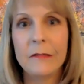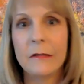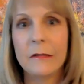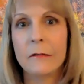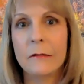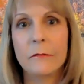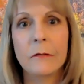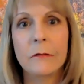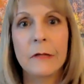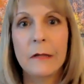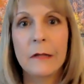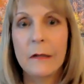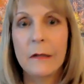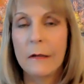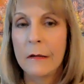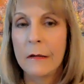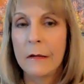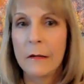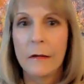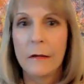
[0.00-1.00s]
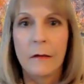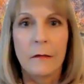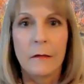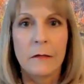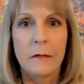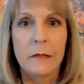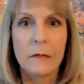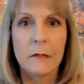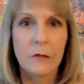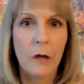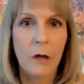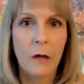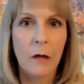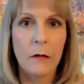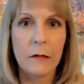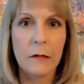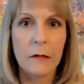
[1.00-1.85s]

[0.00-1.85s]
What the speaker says: So TikTok,